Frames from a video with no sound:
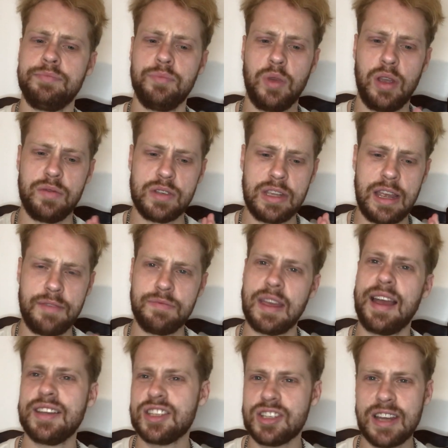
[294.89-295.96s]
We obviously have
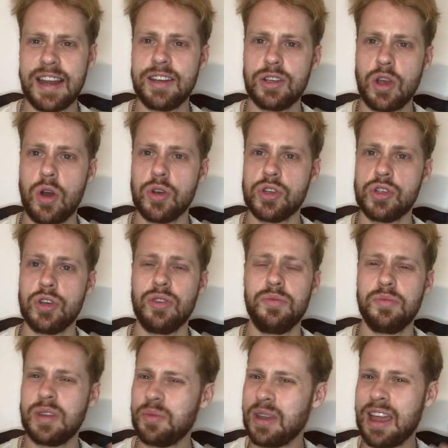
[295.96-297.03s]
that standard
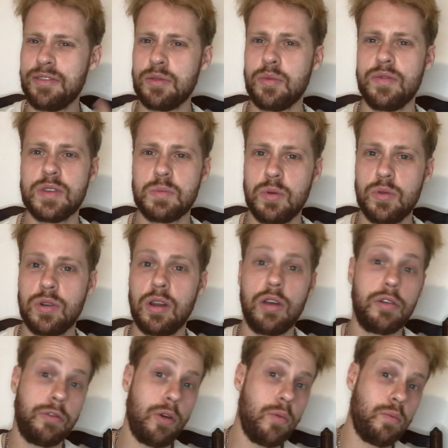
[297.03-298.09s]
costume, then we have him with his blue
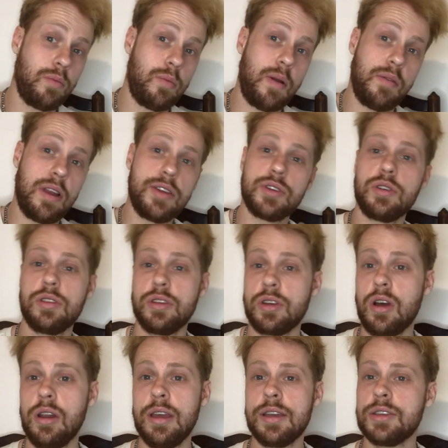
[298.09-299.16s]
cloak from Revelation of the
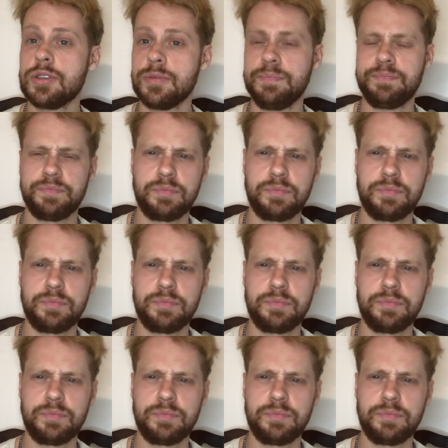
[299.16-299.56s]
Daleks,